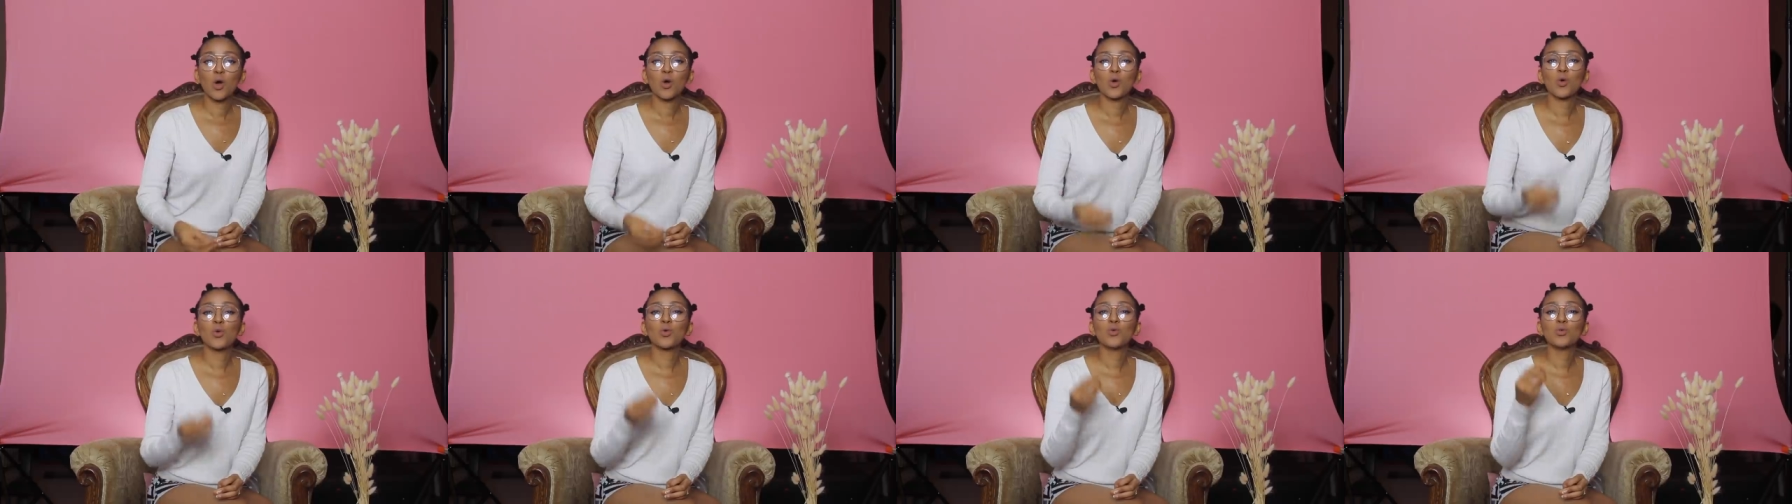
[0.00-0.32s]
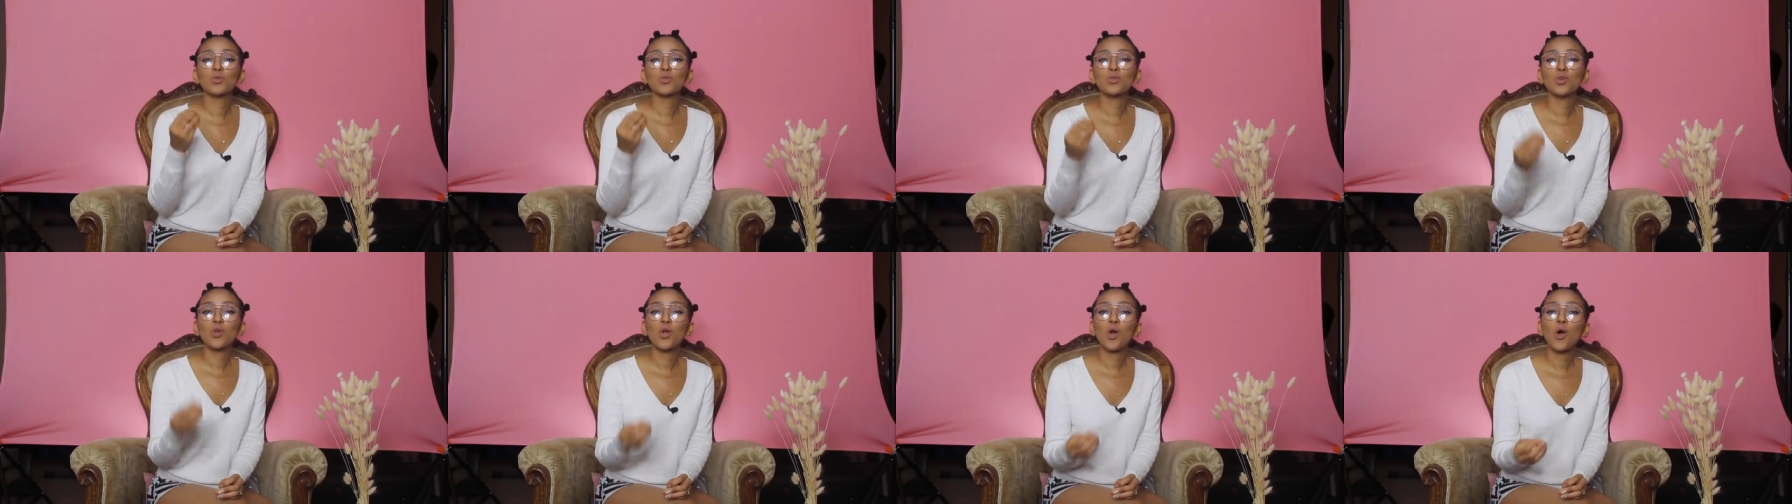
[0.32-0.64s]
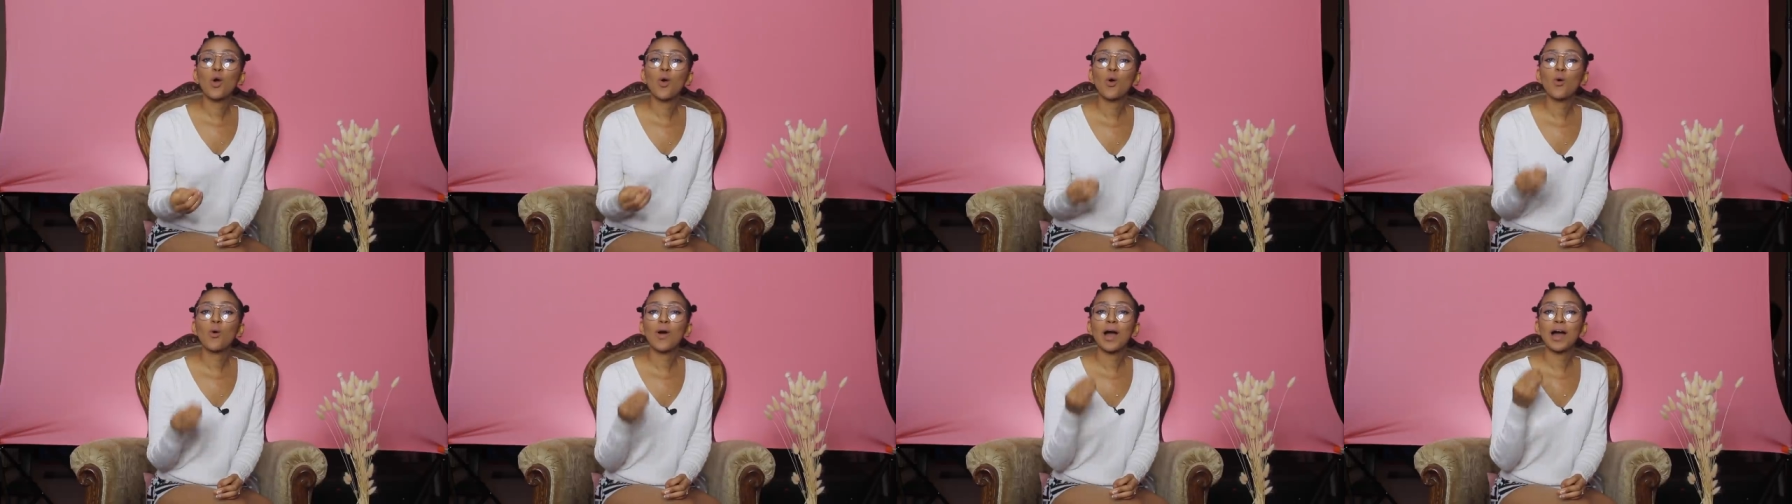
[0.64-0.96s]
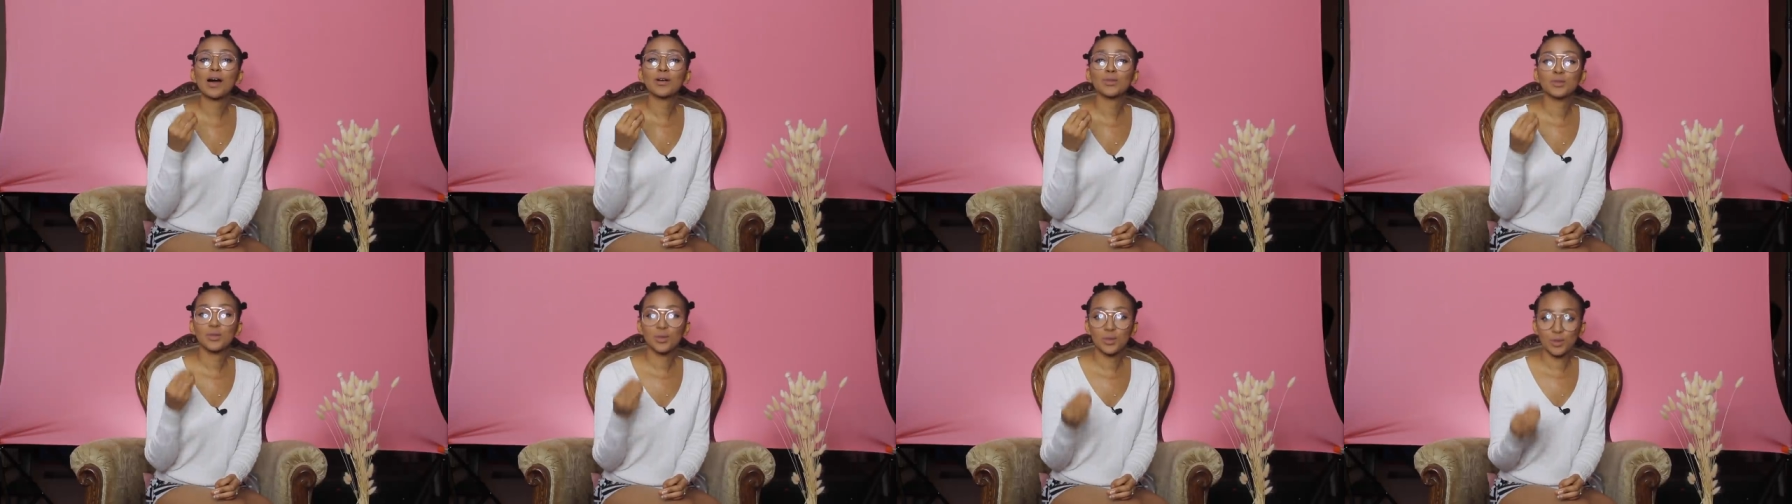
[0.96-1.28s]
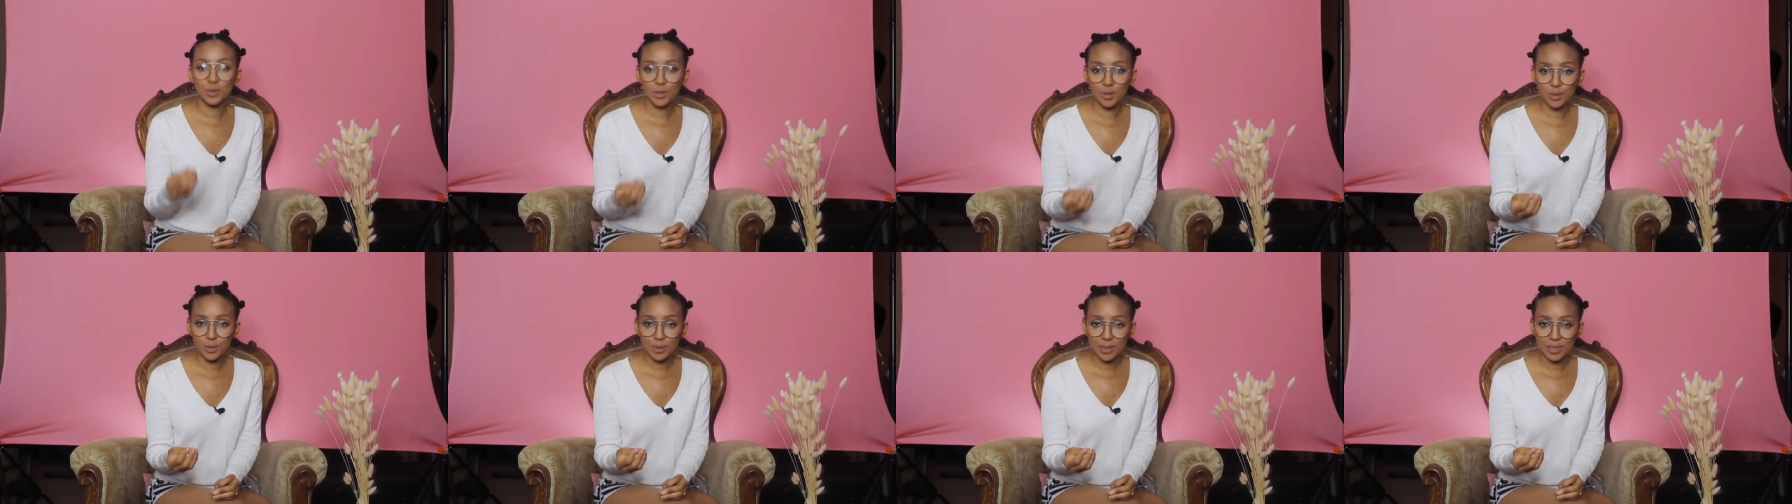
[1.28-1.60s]
who know how to
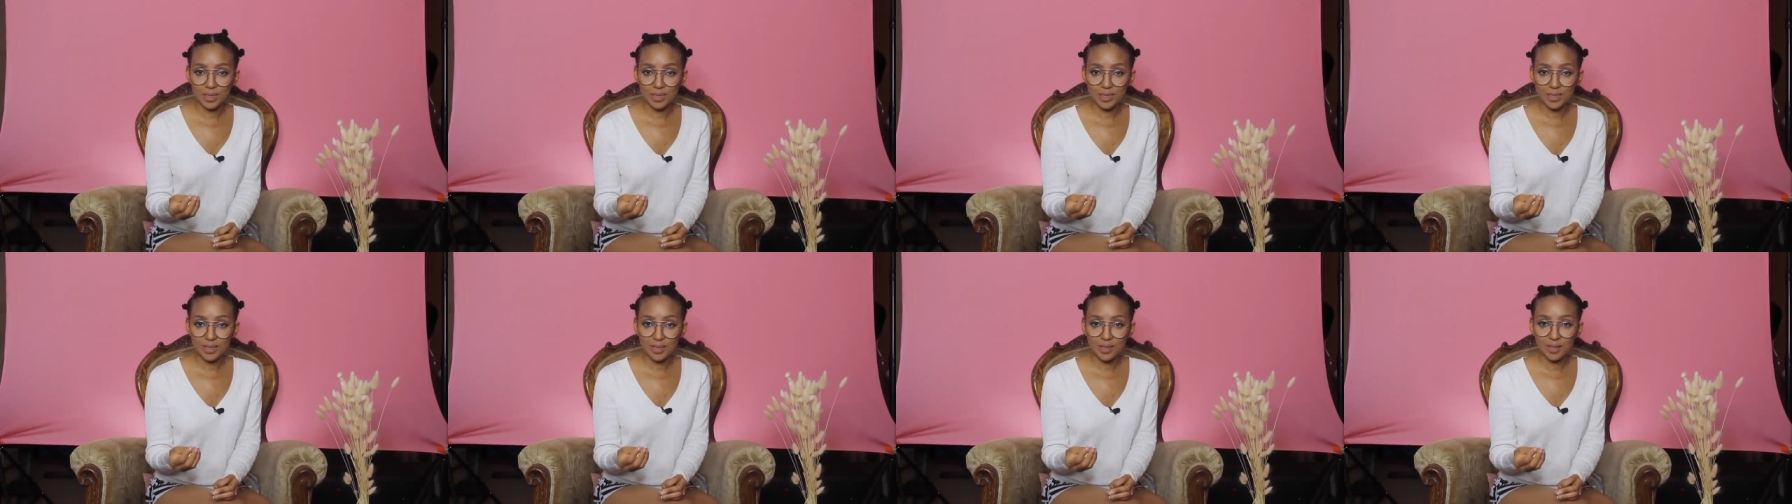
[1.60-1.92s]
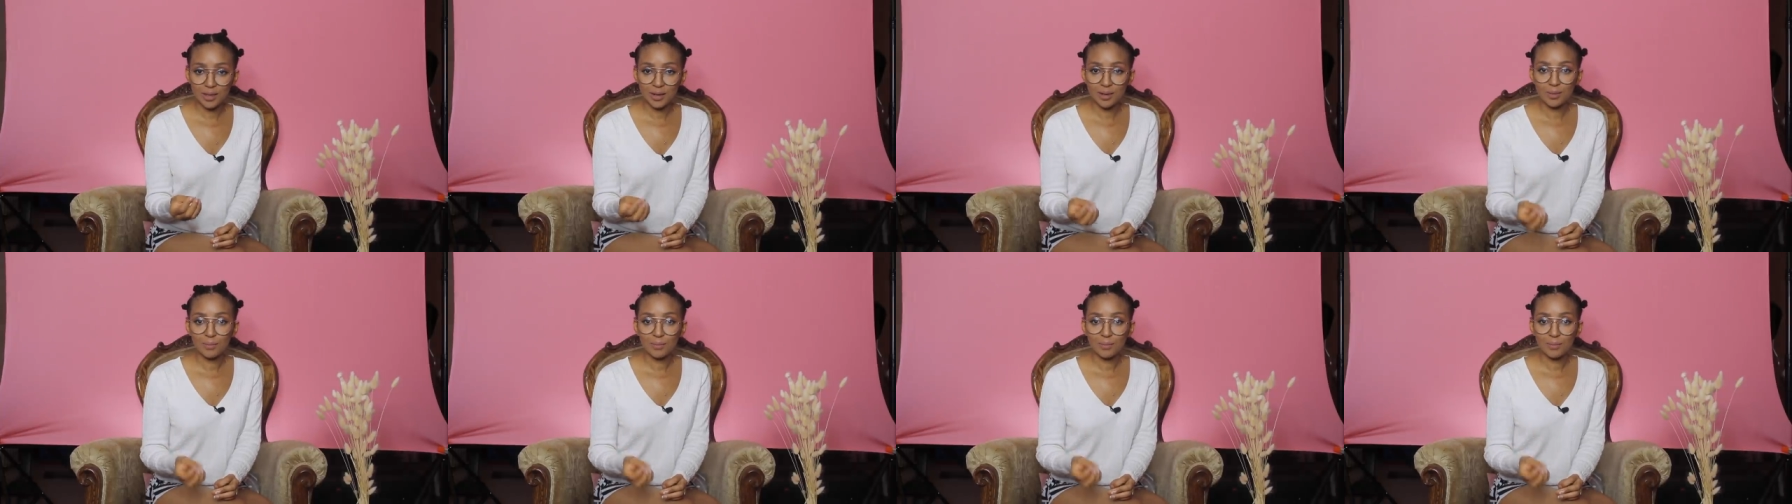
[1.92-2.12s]
do it,